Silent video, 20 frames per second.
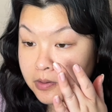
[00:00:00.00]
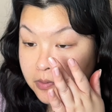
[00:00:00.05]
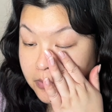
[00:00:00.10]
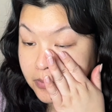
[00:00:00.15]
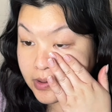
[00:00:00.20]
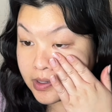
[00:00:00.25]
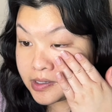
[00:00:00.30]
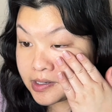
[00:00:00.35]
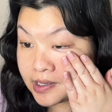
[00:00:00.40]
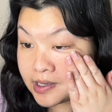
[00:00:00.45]

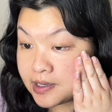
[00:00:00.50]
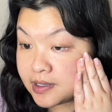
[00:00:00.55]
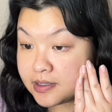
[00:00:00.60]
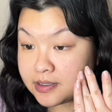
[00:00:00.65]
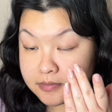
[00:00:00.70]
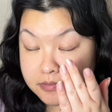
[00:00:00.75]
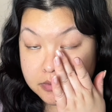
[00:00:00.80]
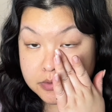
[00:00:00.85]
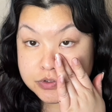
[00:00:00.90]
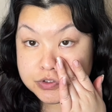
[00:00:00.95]
when I
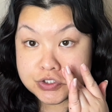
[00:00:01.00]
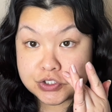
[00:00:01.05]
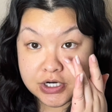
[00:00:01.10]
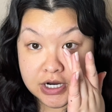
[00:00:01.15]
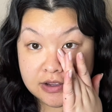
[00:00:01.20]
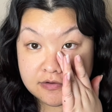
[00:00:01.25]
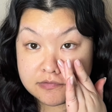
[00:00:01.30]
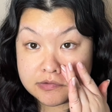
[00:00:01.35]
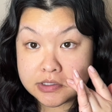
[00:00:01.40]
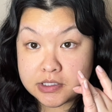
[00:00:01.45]
am
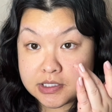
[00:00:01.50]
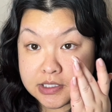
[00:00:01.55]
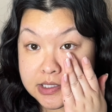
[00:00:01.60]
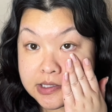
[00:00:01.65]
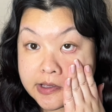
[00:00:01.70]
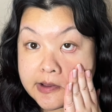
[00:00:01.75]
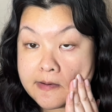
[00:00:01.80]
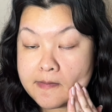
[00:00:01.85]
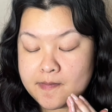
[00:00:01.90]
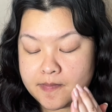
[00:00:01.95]

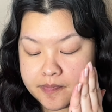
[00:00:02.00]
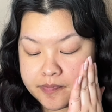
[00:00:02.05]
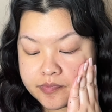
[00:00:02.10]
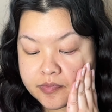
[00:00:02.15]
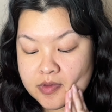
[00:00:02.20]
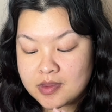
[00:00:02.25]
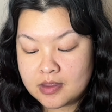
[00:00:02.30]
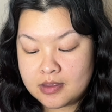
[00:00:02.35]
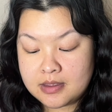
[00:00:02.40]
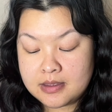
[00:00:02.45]
traveling,
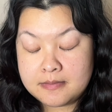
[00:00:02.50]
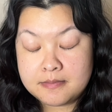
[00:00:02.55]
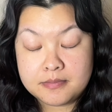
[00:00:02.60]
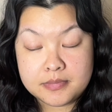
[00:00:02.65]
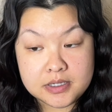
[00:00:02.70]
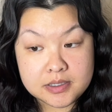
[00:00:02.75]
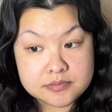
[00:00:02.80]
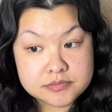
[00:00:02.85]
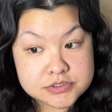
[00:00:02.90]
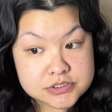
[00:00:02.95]

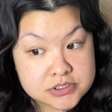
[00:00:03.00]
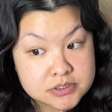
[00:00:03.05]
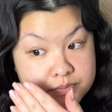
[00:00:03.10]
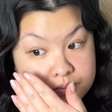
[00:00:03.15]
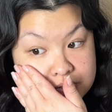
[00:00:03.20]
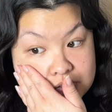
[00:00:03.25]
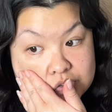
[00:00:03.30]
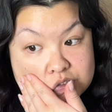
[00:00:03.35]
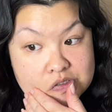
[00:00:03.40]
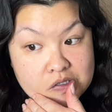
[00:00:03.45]
but I'm just gonna
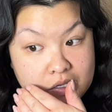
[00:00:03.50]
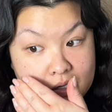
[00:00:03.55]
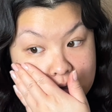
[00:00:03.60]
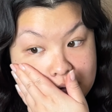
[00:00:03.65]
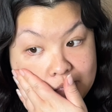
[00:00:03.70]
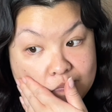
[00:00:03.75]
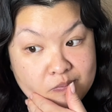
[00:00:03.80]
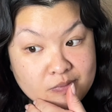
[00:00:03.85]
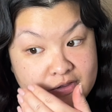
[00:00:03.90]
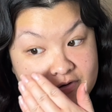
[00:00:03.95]
put this
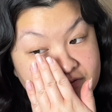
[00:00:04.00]
on my